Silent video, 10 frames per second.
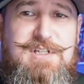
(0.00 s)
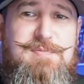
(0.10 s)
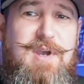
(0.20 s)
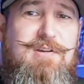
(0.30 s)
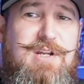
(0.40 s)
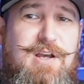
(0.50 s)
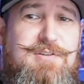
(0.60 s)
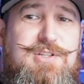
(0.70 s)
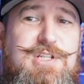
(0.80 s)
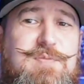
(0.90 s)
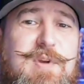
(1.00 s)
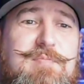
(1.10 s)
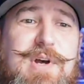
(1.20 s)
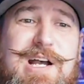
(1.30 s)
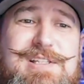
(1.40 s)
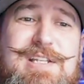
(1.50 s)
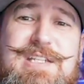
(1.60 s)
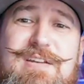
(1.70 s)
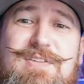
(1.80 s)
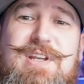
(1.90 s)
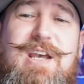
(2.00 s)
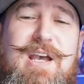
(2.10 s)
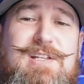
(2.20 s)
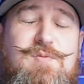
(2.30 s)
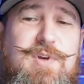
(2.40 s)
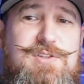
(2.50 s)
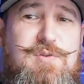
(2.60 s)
inspiring others to spread positivity as well.